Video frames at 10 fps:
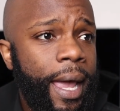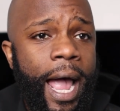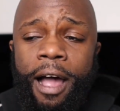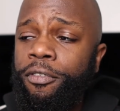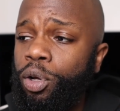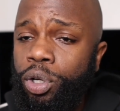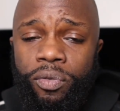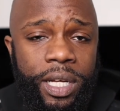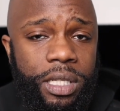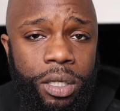Have a good
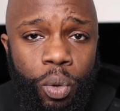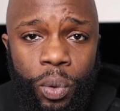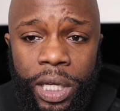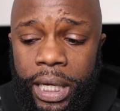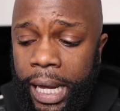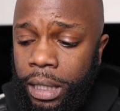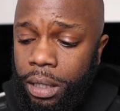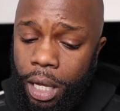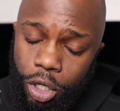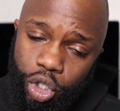rest of your
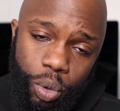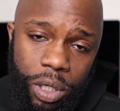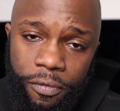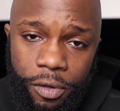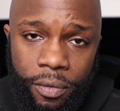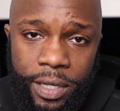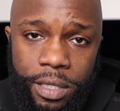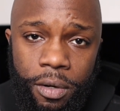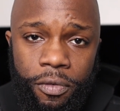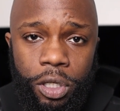weekend. Tune in for the
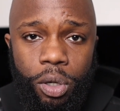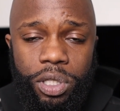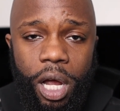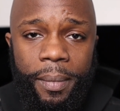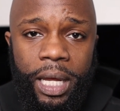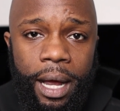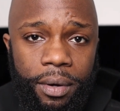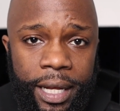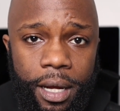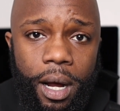rest of the videos coming
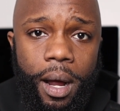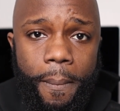out later.